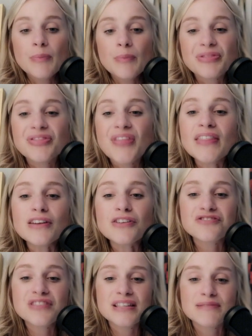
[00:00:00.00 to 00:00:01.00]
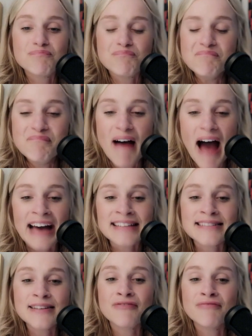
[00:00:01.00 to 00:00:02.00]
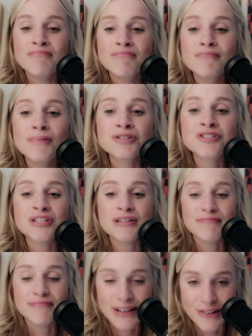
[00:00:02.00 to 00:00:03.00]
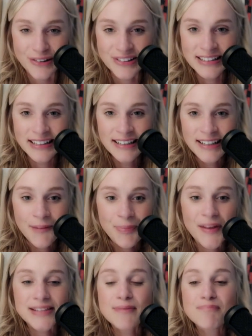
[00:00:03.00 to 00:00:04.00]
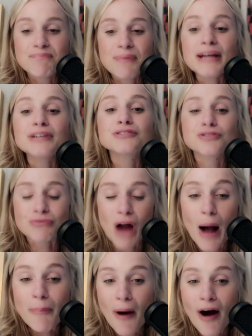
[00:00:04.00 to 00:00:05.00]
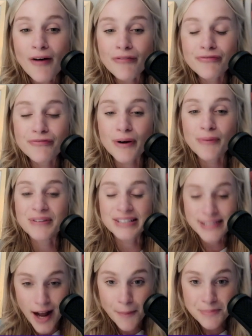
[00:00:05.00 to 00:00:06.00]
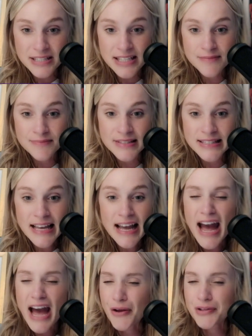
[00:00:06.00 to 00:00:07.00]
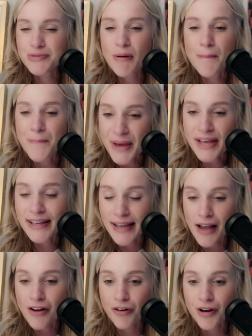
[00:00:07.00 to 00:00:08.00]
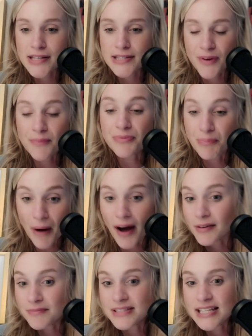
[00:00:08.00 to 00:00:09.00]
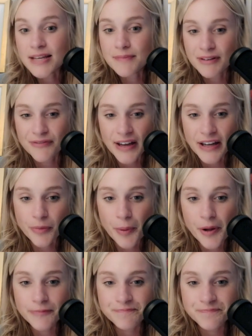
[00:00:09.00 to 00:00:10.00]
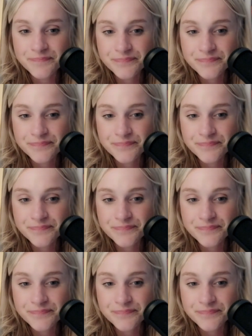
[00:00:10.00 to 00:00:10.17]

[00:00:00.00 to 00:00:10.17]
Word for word: But then there's this massive, mushy middle. That's a big drop off from the top teams and also a big increase from the bottom team in Vanderbilt.